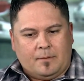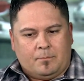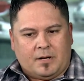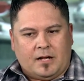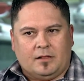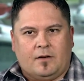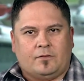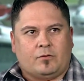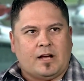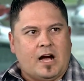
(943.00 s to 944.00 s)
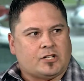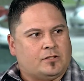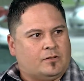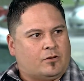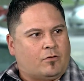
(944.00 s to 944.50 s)
But I loved the
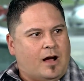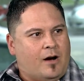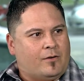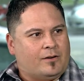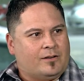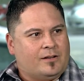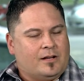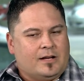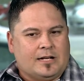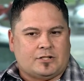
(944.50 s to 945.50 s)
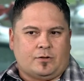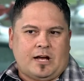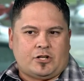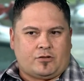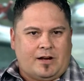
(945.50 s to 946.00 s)
reaction of the crowd. And so
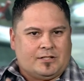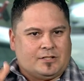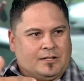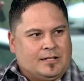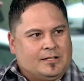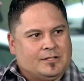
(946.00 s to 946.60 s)
that translated